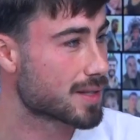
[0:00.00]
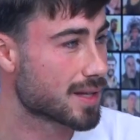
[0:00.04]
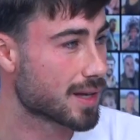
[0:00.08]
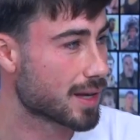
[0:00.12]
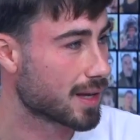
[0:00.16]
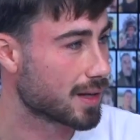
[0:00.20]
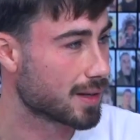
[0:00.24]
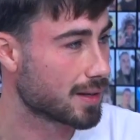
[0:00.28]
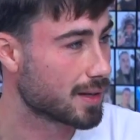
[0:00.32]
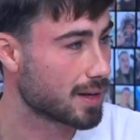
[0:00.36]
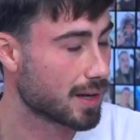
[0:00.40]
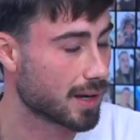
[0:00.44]

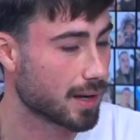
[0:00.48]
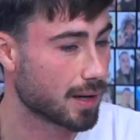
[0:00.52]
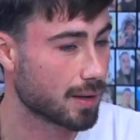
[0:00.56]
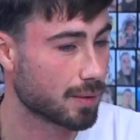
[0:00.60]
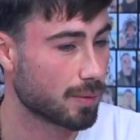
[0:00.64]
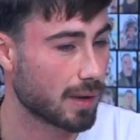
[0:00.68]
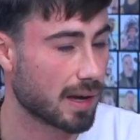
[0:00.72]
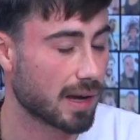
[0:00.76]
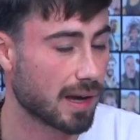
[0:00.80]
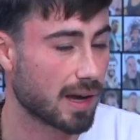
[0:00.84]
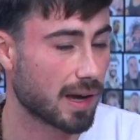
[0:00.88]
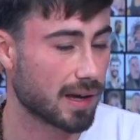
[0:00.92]
understand.
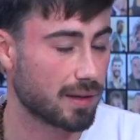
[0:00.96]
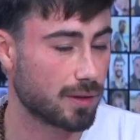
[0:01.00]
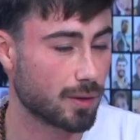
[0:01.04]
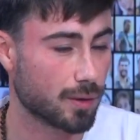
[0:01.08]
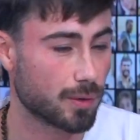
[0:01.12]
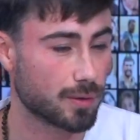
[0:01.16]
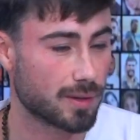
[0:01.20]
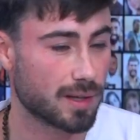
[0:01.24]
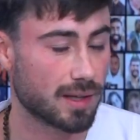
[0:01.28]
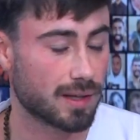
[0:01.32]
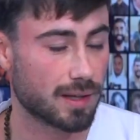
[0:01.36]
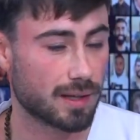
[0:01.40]
Yeah, I
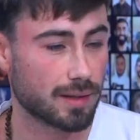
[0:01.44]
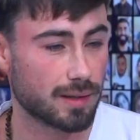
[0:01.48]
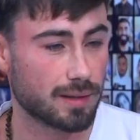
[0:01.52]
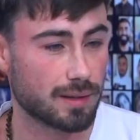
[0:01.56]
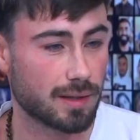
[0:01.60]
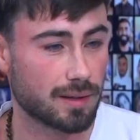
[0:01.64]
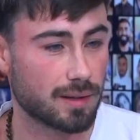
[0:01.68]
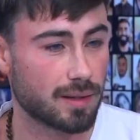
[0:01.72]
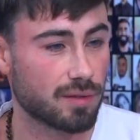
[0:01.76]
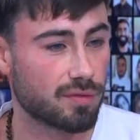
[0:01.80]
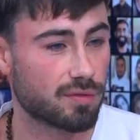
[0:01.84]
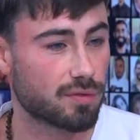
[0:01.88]
know
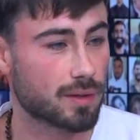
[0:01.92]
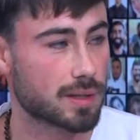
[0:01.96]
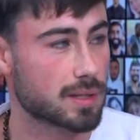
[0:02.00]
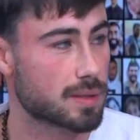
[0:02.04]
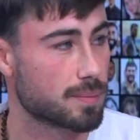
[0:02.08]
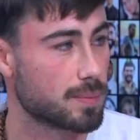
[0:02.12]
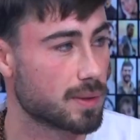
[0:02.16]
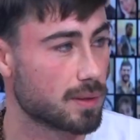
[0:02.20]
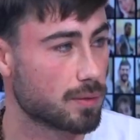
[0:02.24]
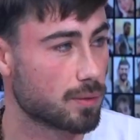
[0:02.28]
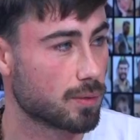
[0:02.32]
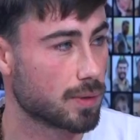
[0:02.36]
the
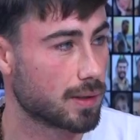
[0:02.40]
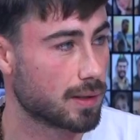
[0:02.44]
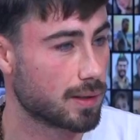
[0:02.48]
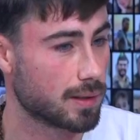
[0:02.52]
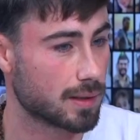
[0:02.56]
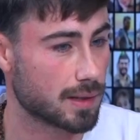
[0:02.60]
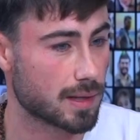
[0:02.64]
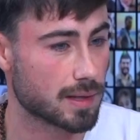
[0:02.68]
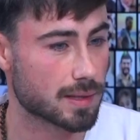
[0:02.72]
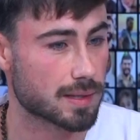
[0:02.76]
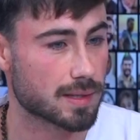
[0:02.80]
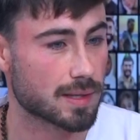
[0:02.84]
difference between
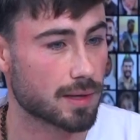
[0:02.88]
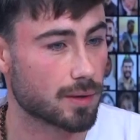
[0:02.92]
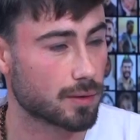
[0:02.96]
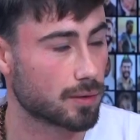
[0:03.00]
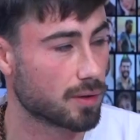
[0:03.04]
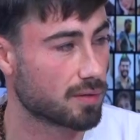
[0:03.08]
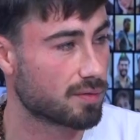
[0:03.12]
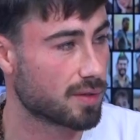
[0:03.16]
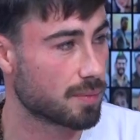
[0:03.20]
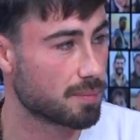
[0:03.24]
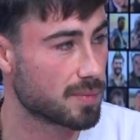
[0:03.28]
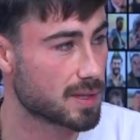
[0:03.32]
a
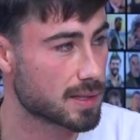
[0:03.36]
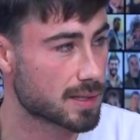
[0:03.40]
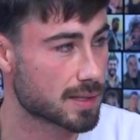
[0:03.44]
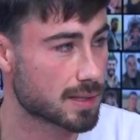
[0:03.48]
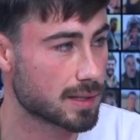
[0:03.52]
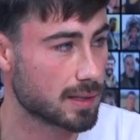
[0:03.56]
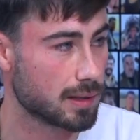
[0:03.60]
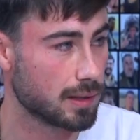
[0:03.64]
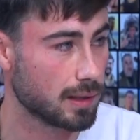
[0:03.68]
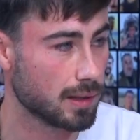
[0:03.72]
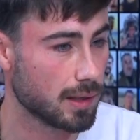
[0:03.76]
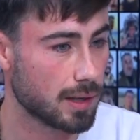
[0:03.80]
sound of a
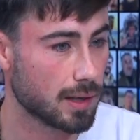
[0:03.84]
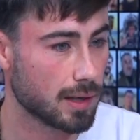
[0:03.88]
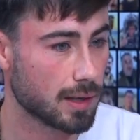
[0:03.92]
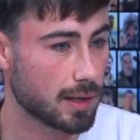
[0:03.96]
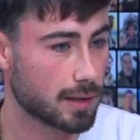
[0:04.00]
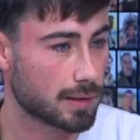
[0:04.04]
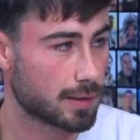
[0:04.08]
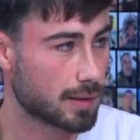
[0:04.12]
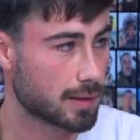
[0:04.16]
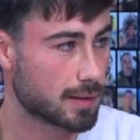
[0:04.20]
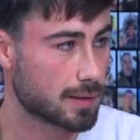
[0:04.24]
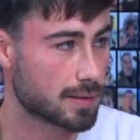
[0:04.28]
missile
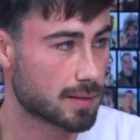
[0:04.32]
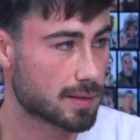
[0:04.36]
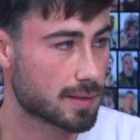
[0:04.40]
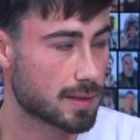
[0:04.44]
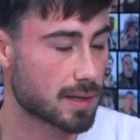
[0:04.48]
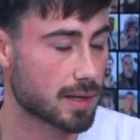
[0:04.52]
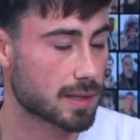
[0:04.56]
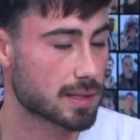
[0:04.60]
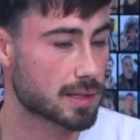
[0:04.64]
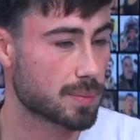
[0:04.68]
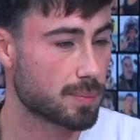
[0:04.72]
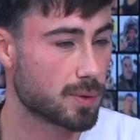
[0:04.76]

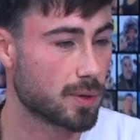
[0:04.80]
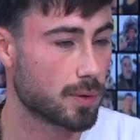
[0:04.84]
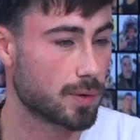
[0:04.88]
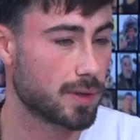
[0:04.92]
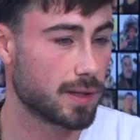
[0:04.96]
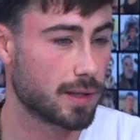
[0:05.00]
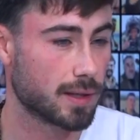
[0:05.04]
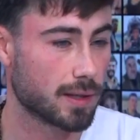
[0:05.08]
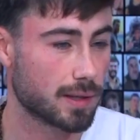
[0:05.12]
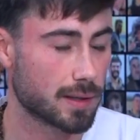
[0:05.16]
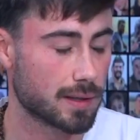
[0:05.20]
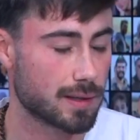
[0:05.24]
that's
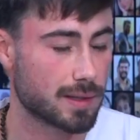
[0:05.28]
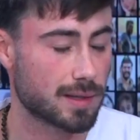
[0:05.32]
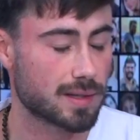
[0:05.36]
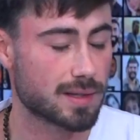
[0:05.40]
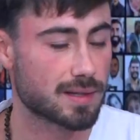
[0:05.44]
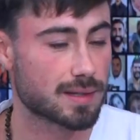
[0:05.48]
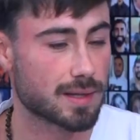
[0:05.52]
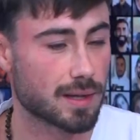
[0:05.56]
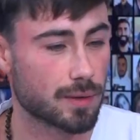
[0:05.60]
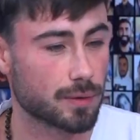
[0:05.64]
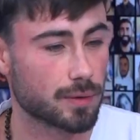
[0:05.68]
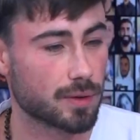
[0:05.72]
exploding and the
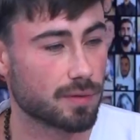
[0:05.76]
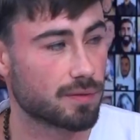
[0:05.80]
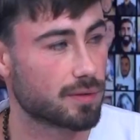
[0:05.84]
sound of